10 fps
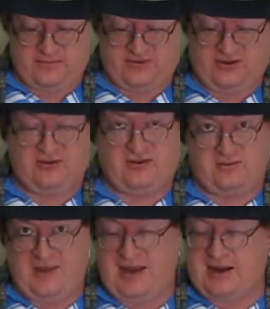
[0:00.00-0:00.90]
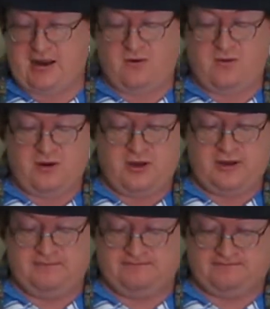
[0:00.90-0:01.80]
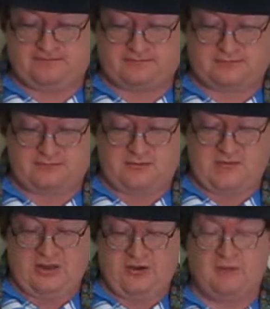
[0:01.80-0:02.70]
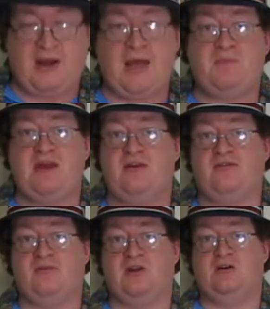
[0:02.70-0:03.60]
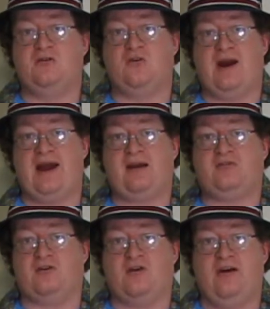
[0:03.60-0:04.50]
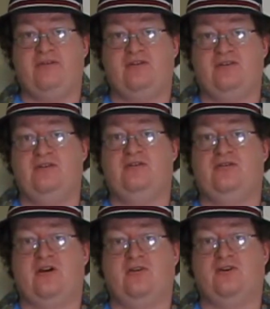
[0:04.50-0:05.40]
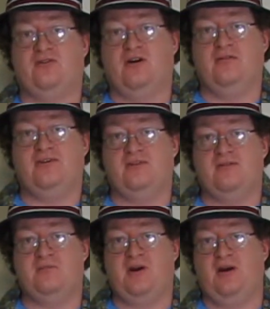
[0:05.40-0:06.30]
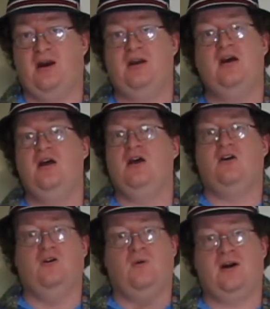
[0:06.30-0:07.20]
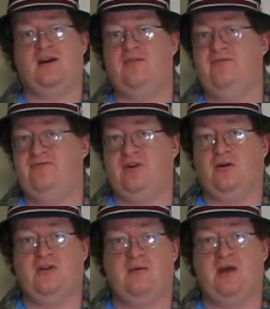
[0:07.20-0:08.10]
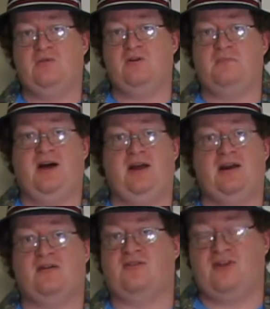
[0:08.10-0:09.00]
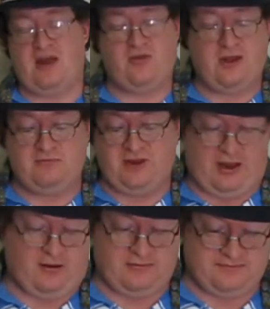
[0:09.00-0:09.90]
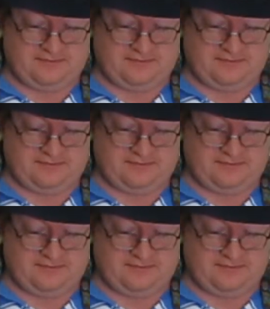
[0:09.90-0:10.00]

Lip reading: Since it's made out of wood, there might be some little cracks or crevices on the surface of the period. You'll want to fill them in with putty and sand them down.